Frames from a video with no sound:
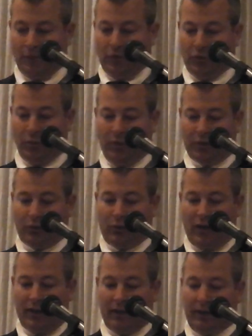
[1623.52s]
To his
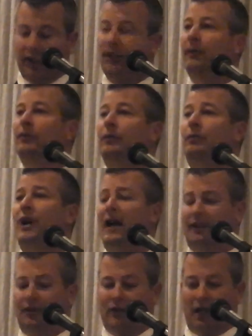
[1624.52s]
credit, he comes to
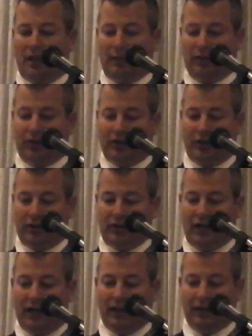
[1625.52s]
practice every single
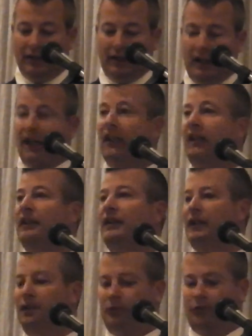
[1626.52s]
day and
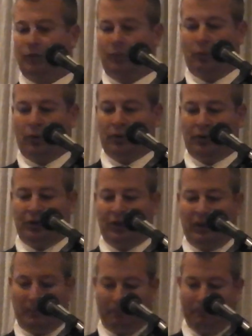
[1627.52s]
continues to support the
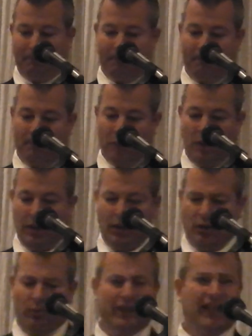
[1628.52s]
team.
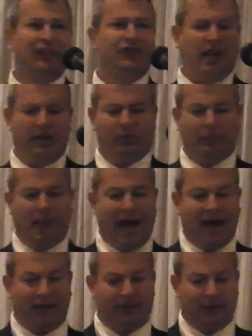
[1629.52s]
We get James
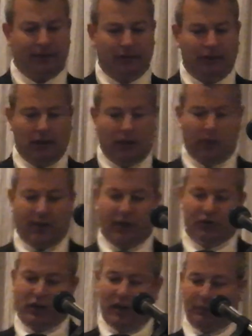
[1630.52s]
back for the
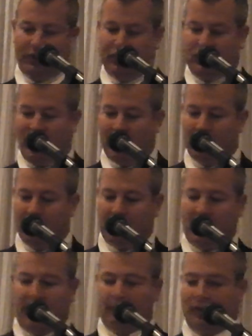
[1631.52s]
GMC Championship
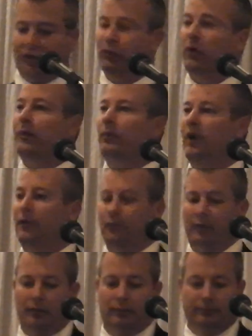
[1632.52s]
game versus North
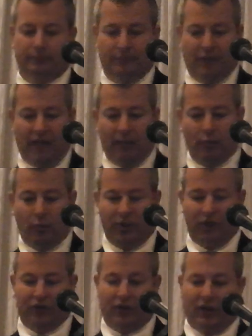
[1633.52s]
Brunswick, game
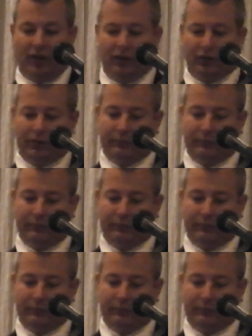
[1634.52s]
26.